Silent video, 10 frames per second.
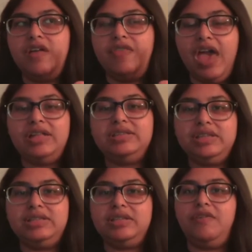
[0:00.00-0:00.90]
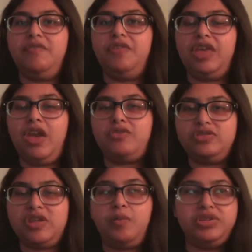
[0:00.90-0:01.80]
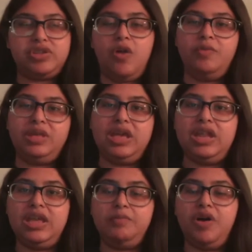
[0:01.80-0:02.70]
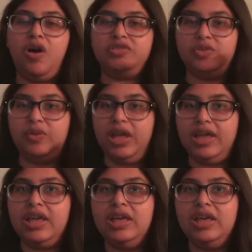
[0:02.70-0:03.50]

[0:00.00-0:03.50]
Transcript: the essence of the characters that we saw in the beginning but also like